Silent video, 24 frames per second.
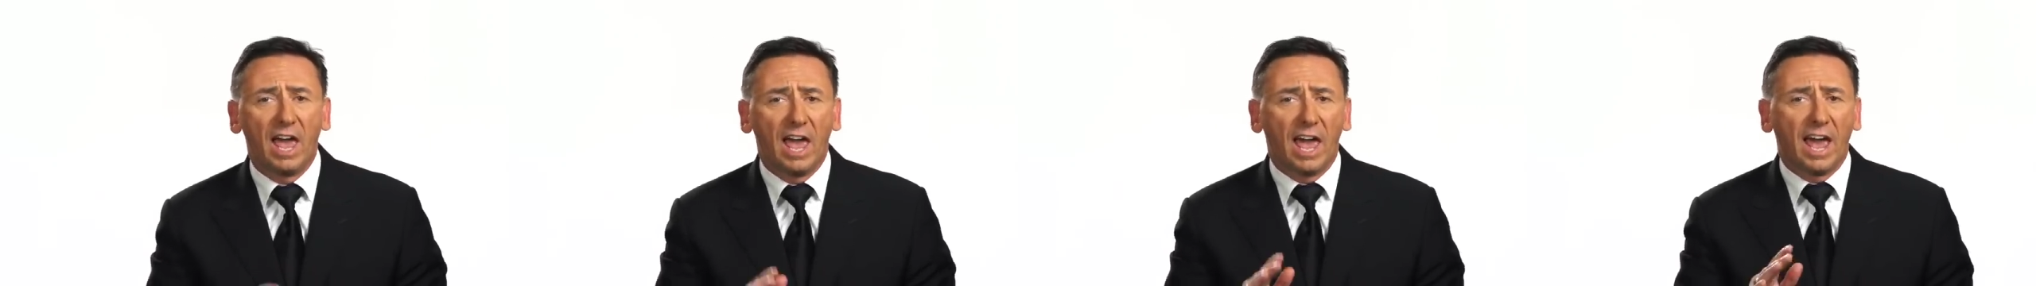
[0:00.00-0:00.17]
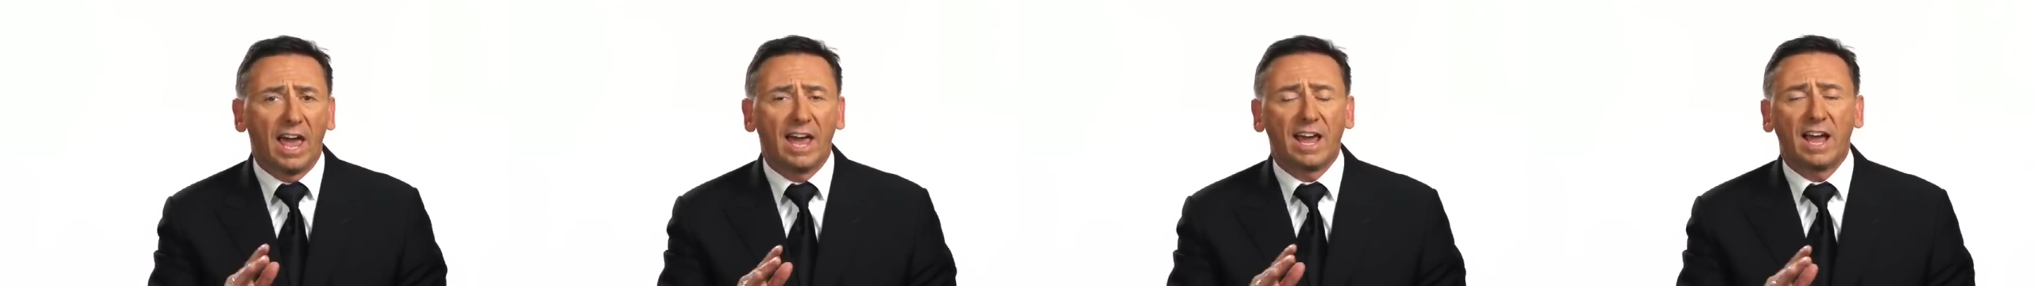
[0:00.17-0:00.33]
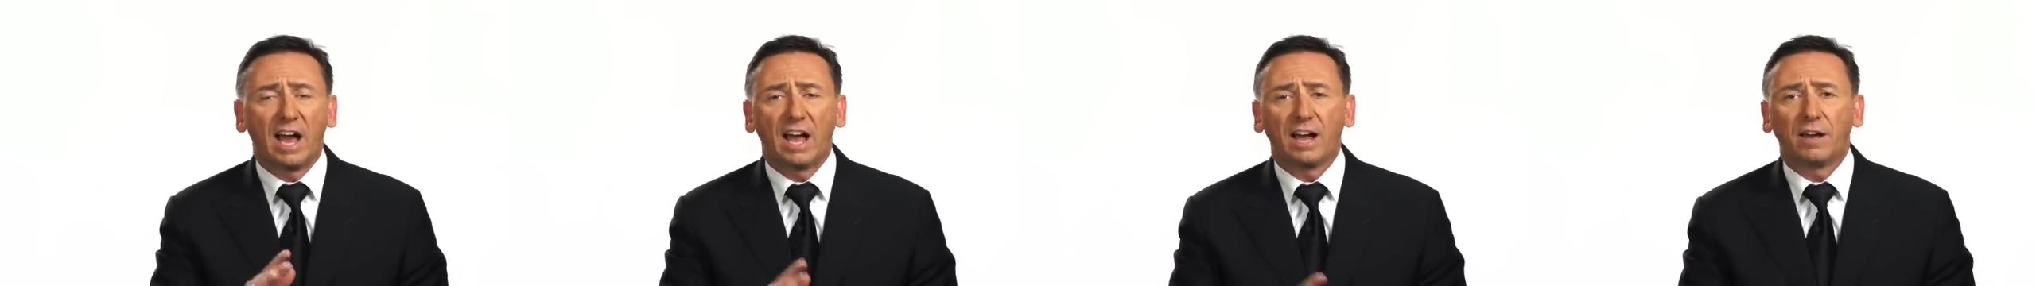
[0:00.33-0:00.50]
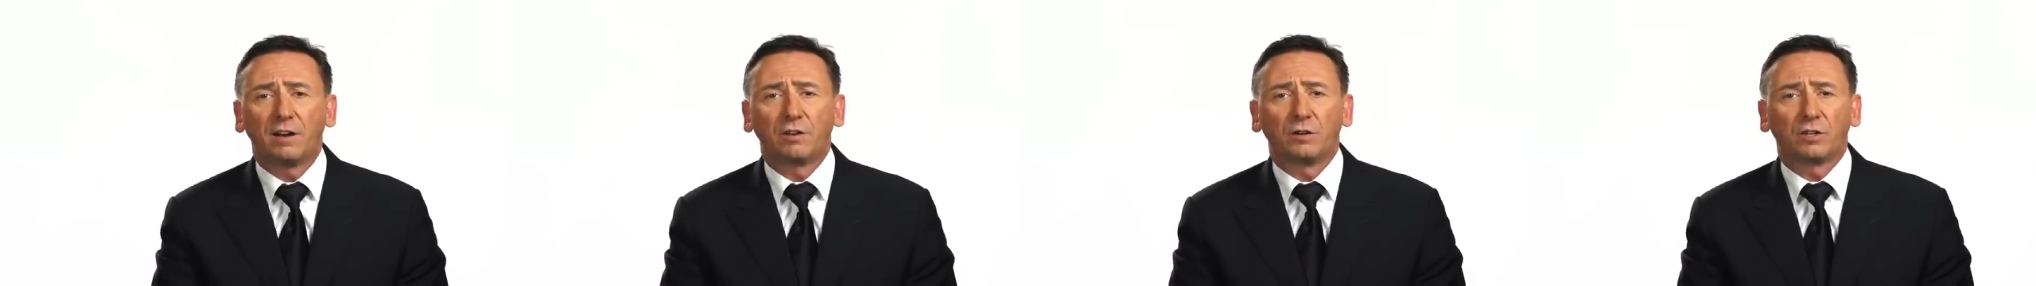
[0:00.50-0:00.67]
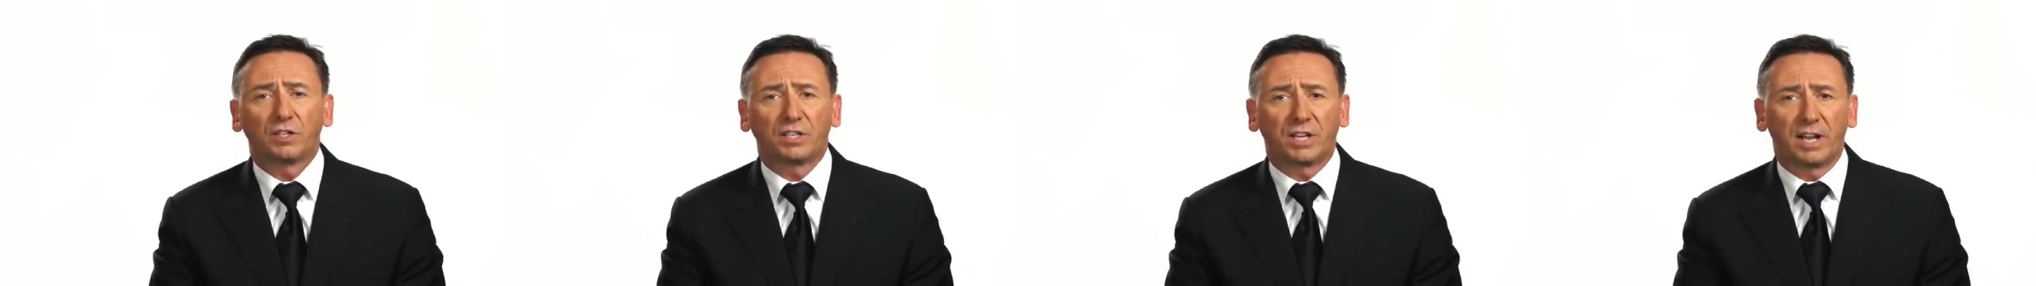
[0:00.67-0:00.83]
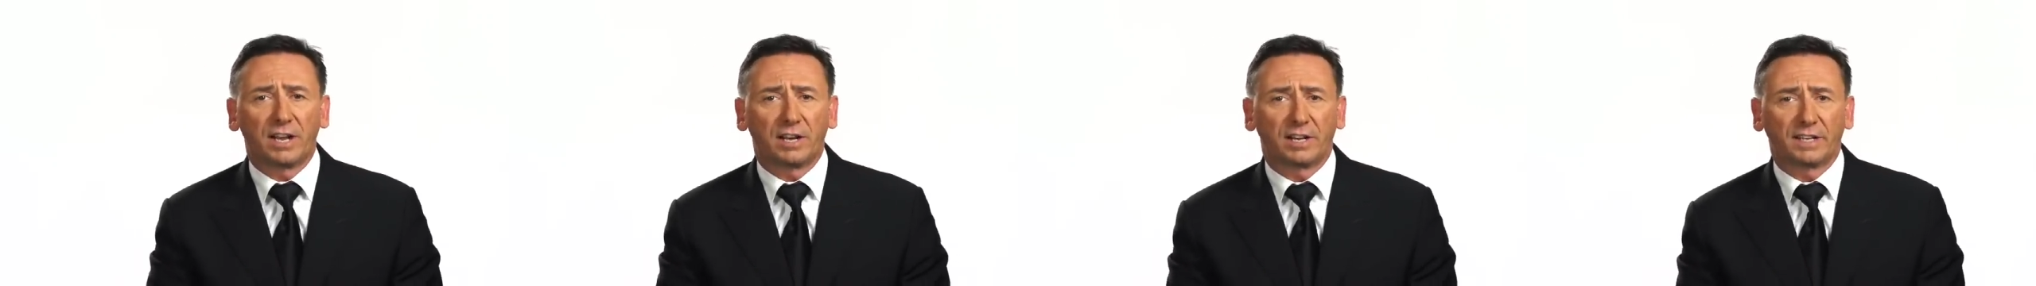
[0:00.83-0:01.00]
Hey, I
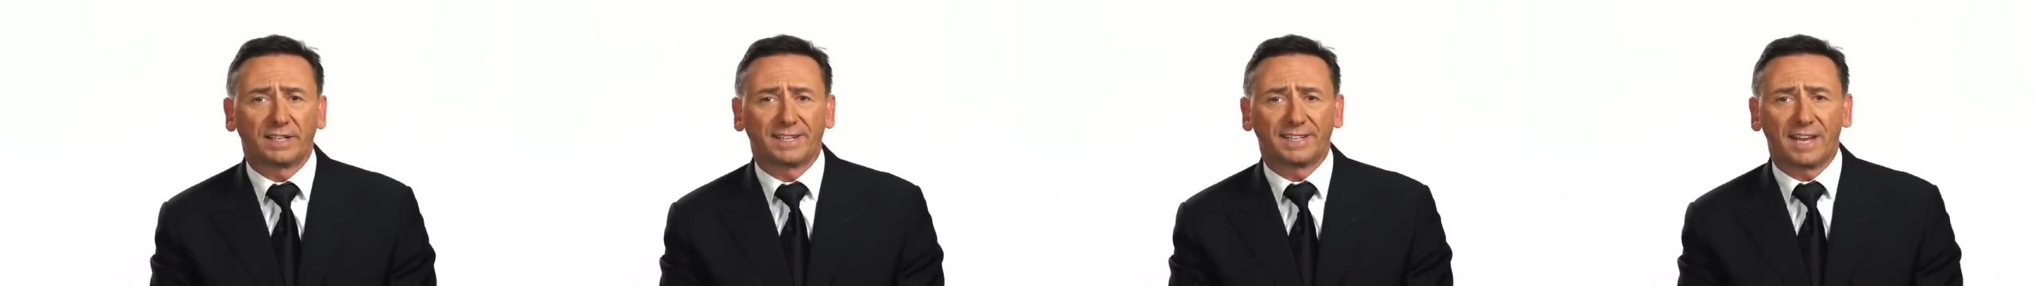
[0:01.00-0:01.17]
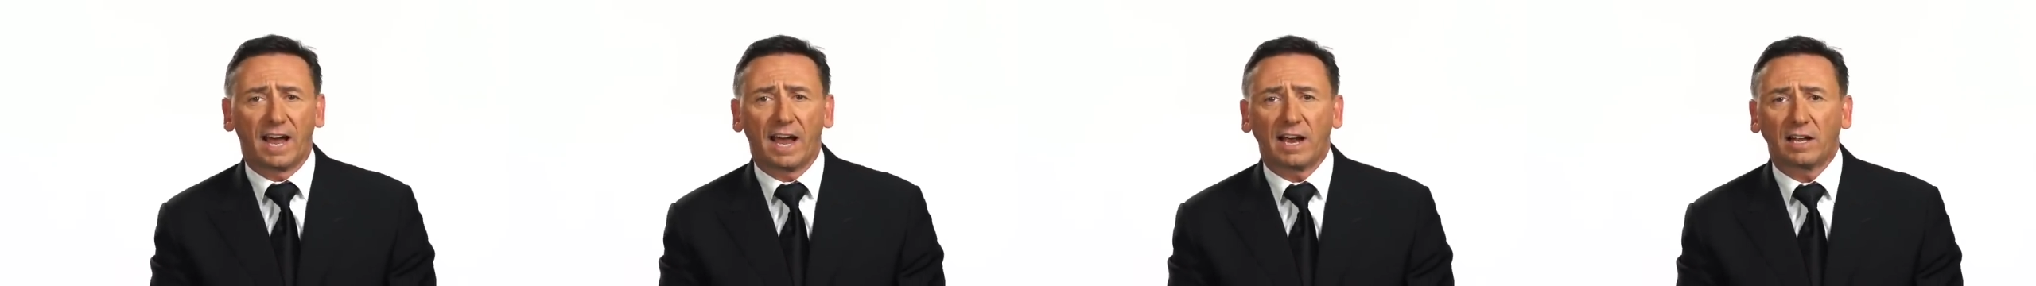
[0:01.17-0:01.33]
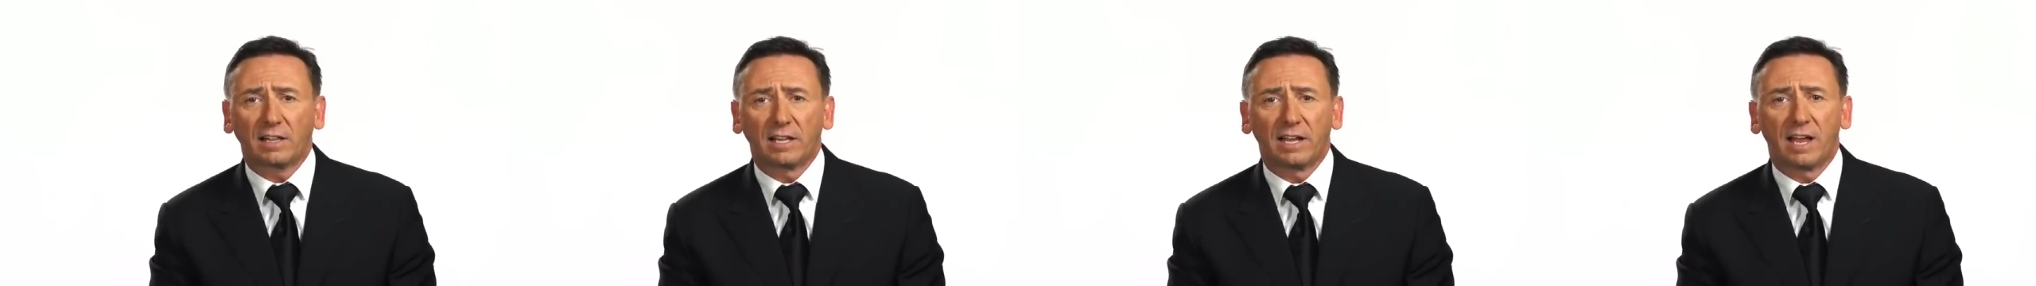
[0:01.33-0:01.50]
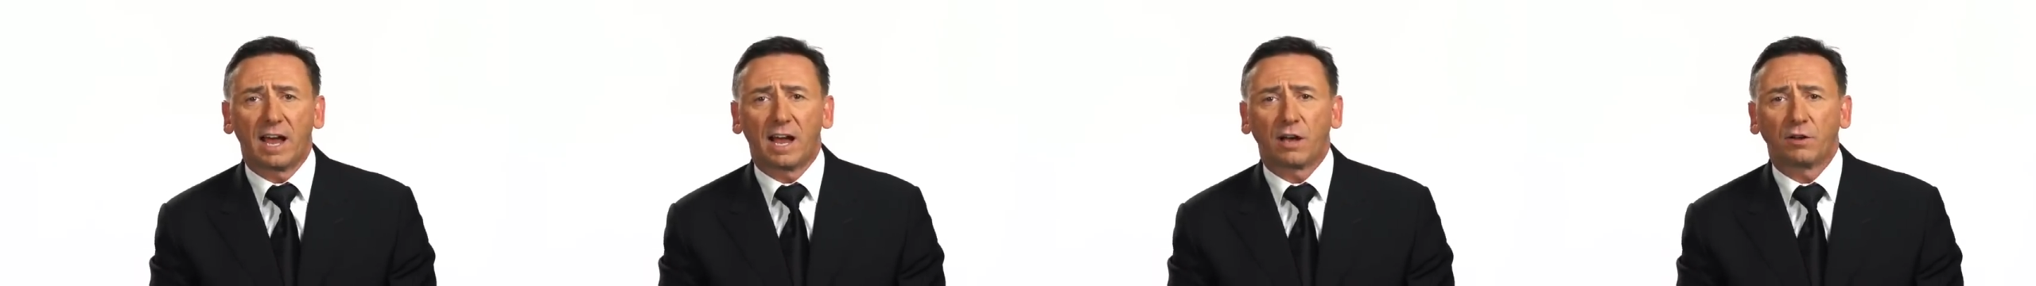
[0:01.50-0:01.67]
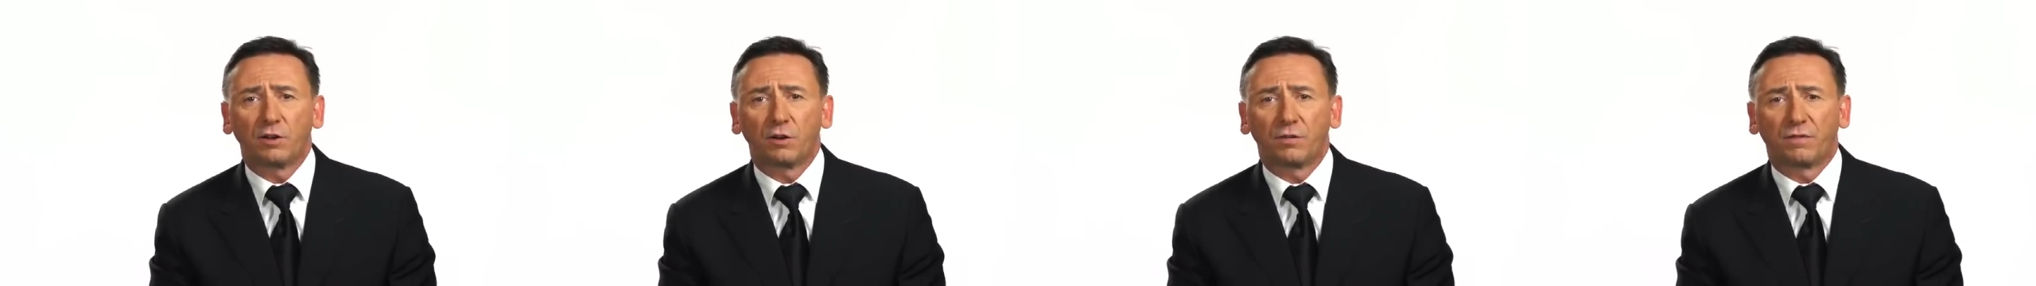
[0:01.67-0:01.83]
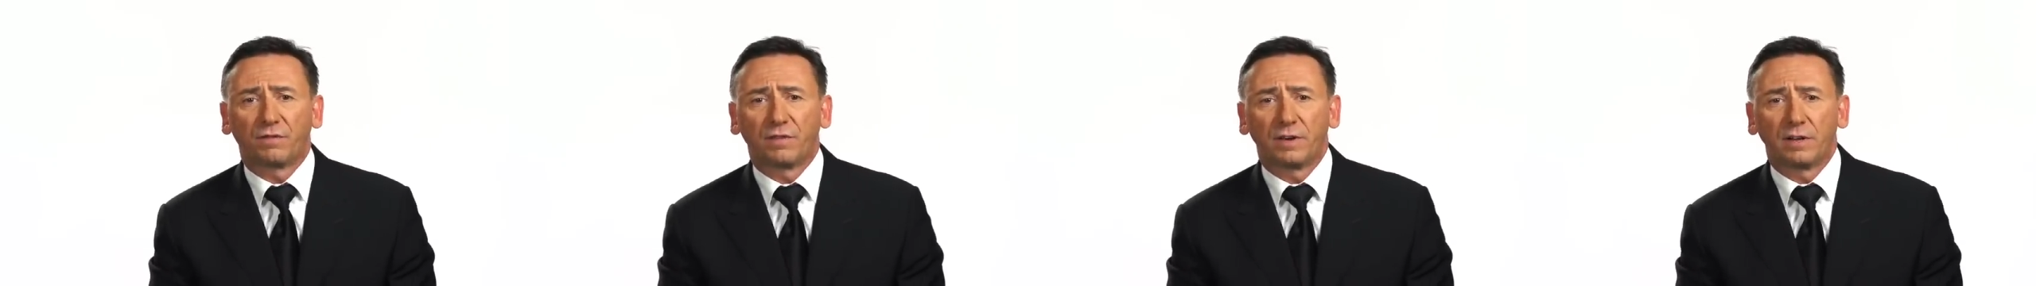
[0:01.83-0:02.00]
understand exactly how
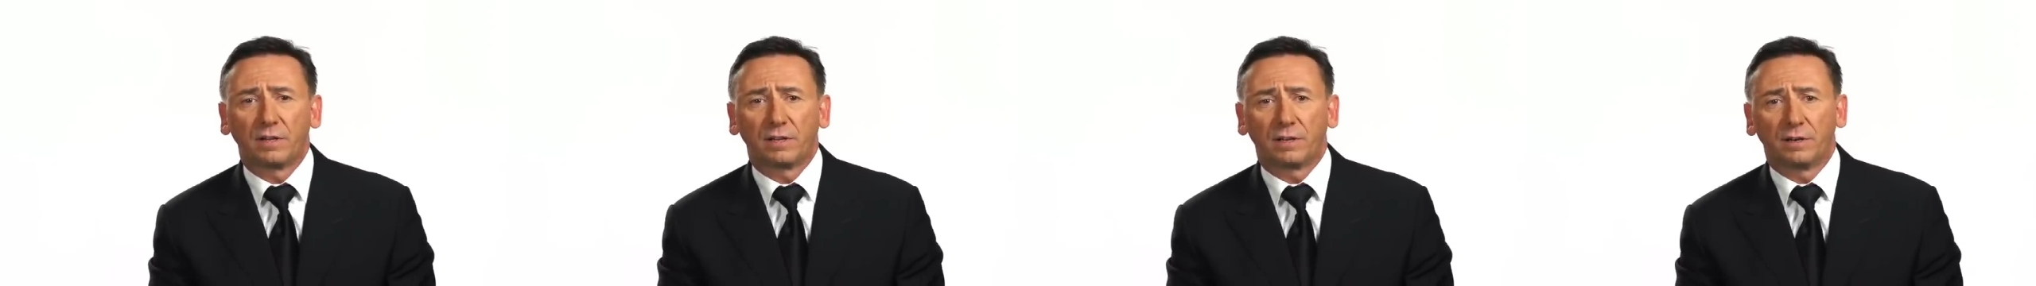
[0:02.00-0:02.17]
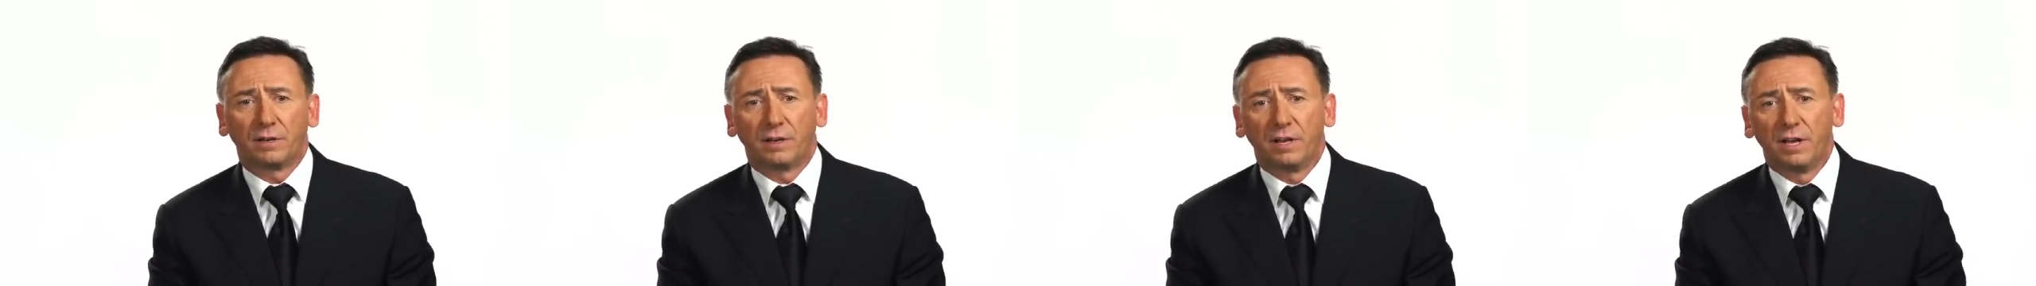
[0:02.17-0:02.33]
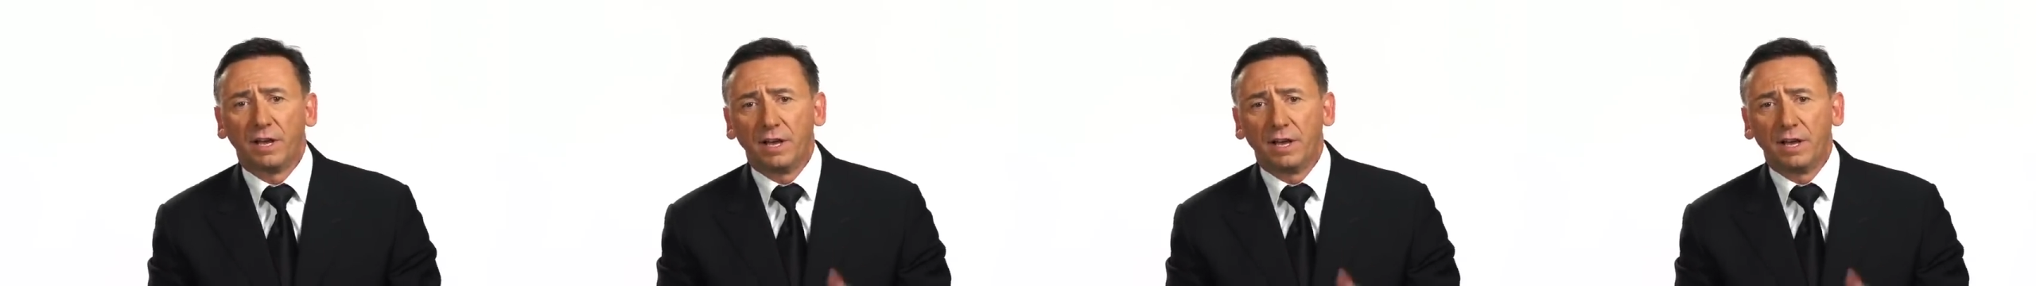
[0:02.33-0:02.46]
you're feeling.